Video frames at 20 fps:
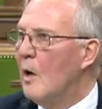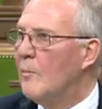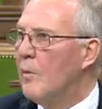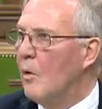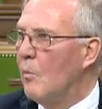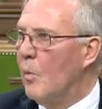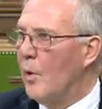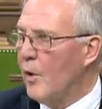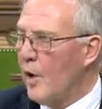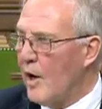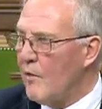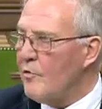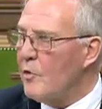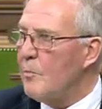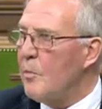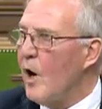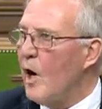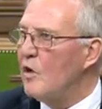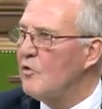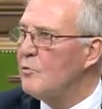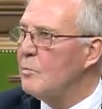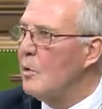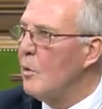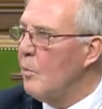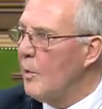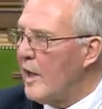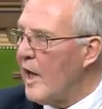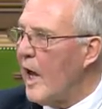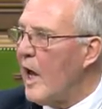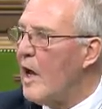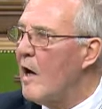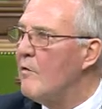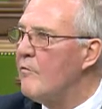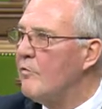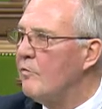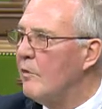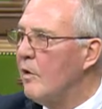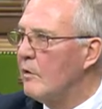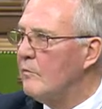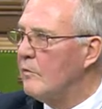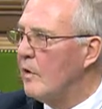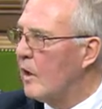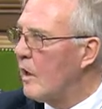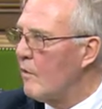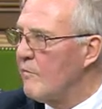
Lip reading: but wherever possible, we have done